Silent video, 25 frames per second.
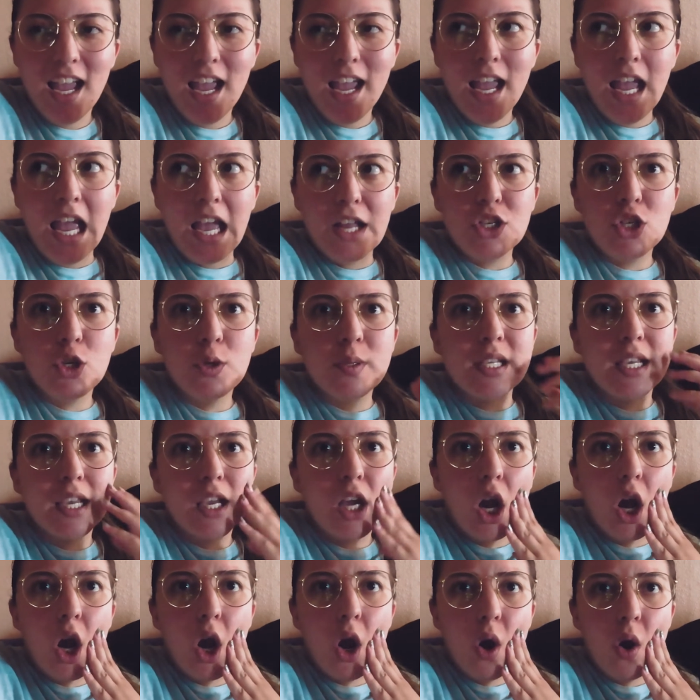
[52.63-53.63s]
and she was like,
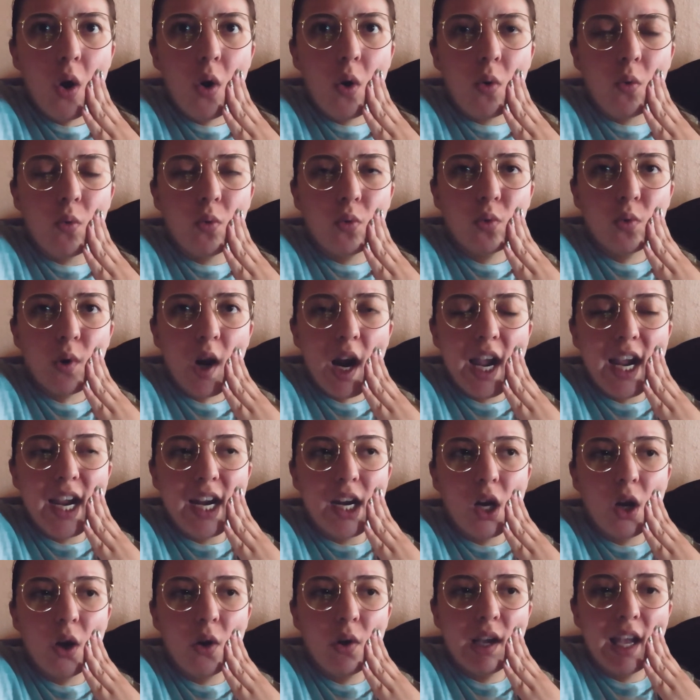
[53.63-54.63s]
oh,
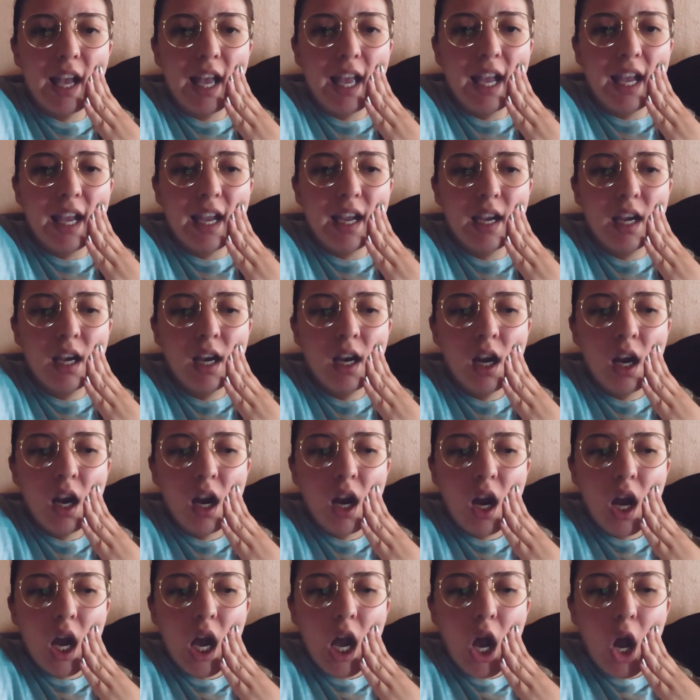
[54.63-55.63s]
right, okay
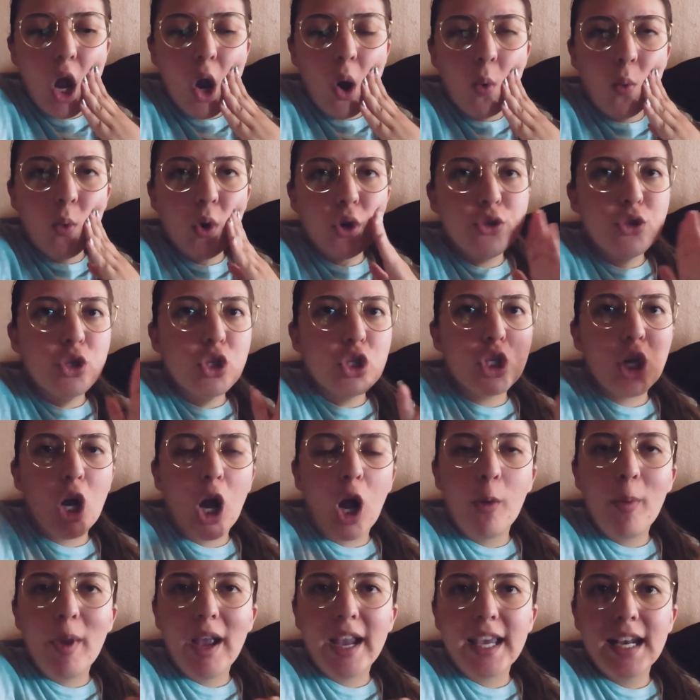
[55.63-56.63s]
well, just
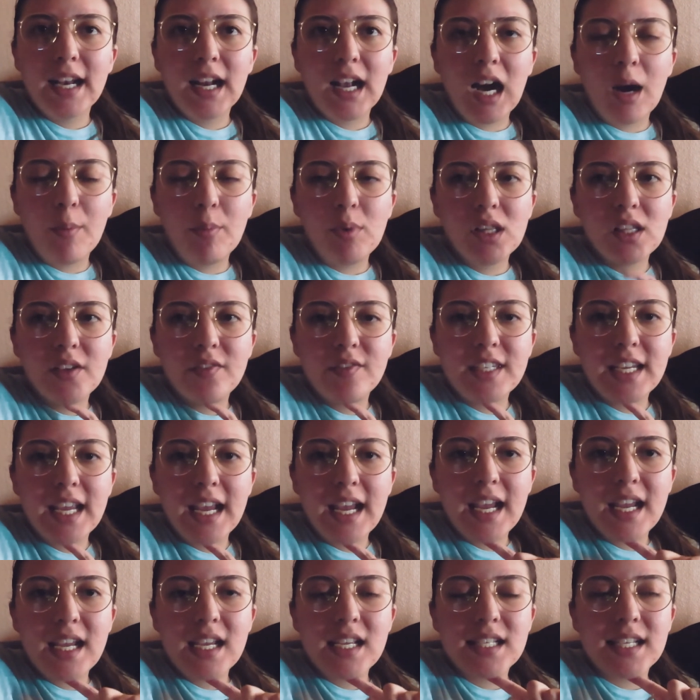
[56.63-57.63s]
call back in a couple of
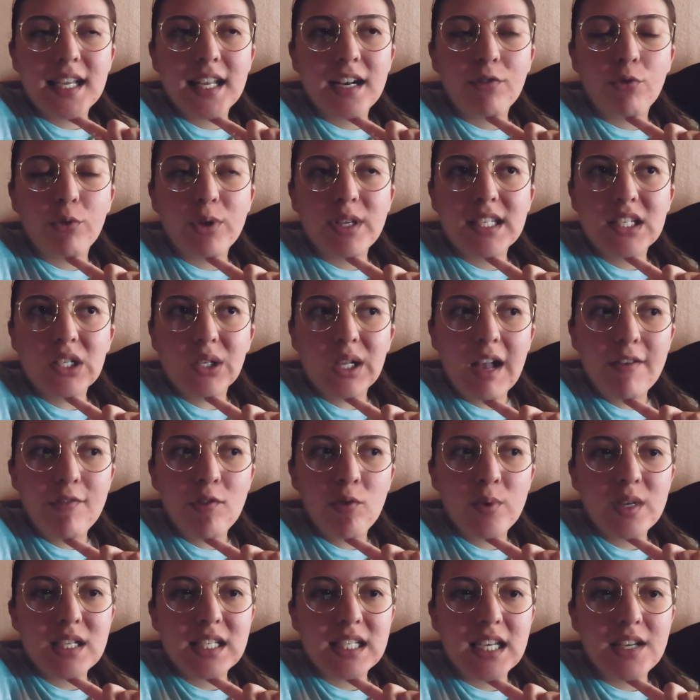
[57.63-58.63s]
days, and if we still haven't
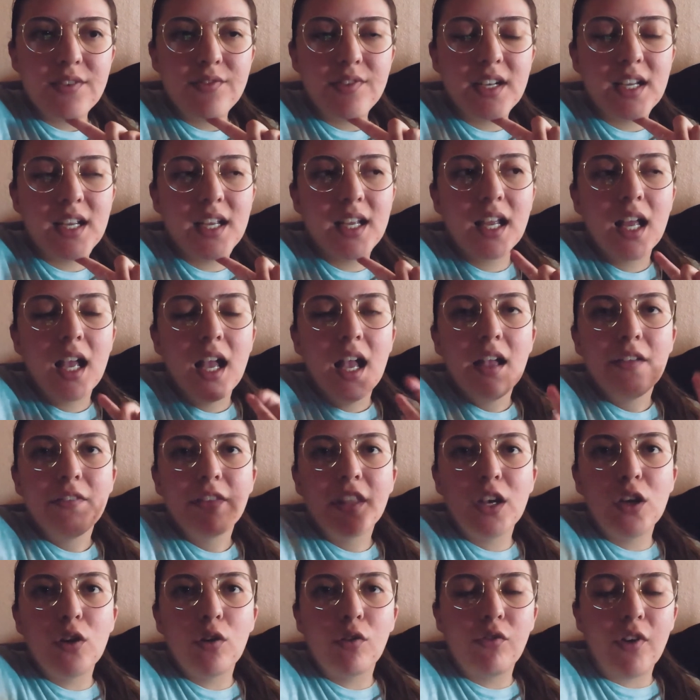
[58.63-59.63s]
received it,
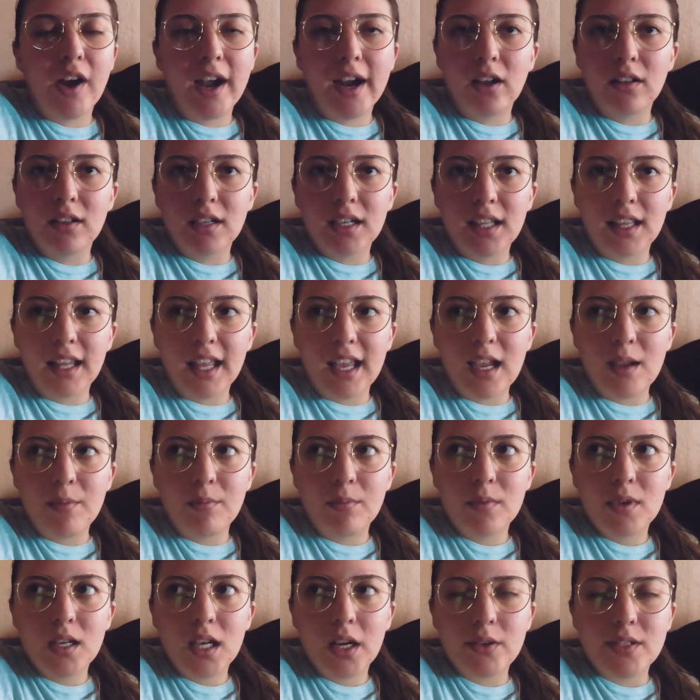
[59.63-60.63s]
then you'll file a
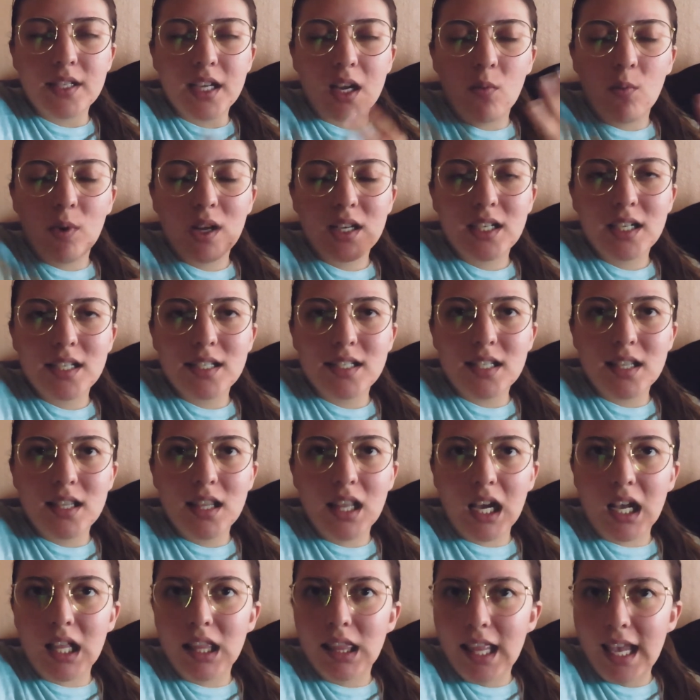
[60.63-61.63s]
claim. And I was like, and what does
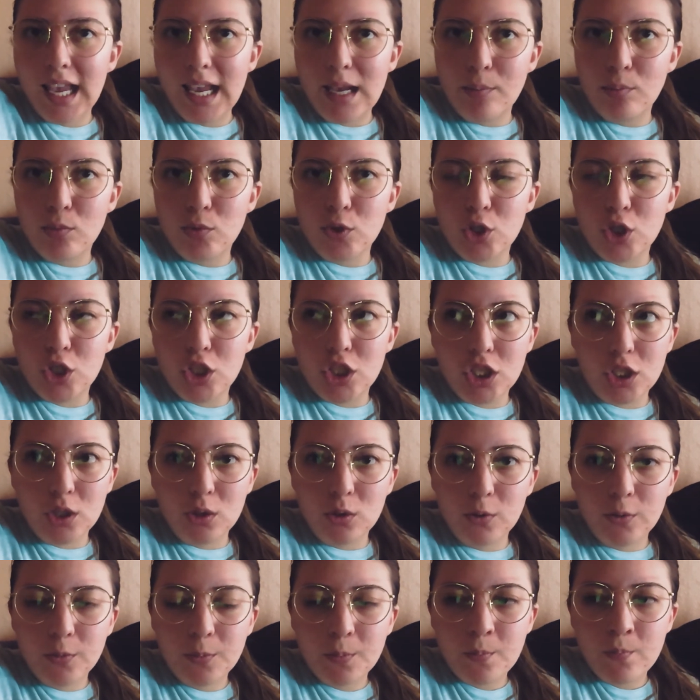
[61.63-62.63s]
the claim
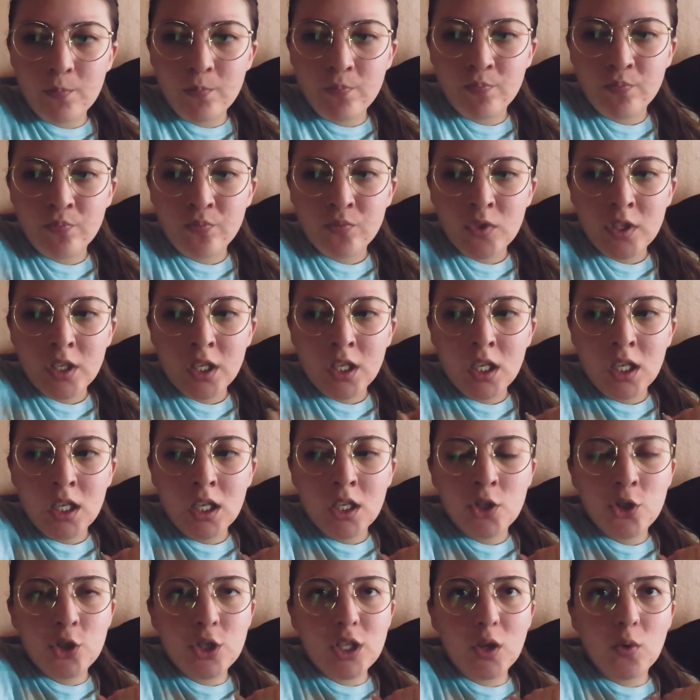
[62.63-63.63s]
do?
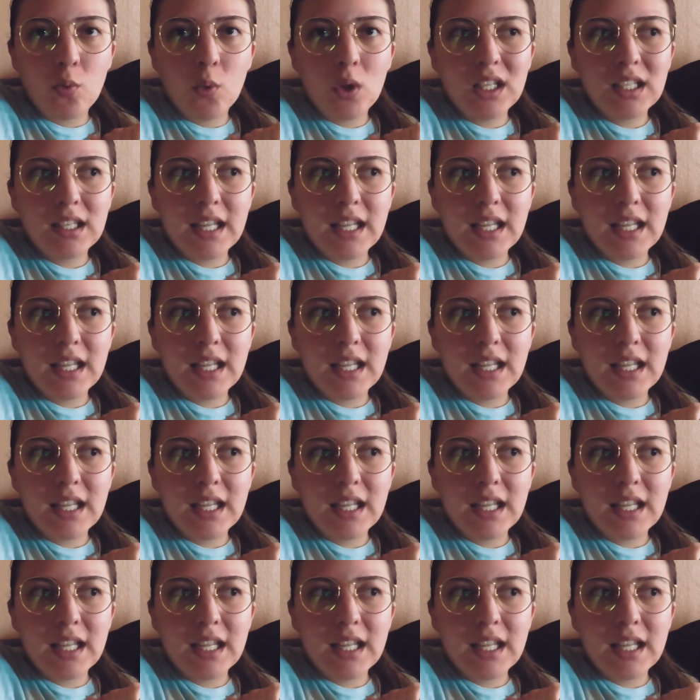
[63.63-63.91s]
She's like, well, it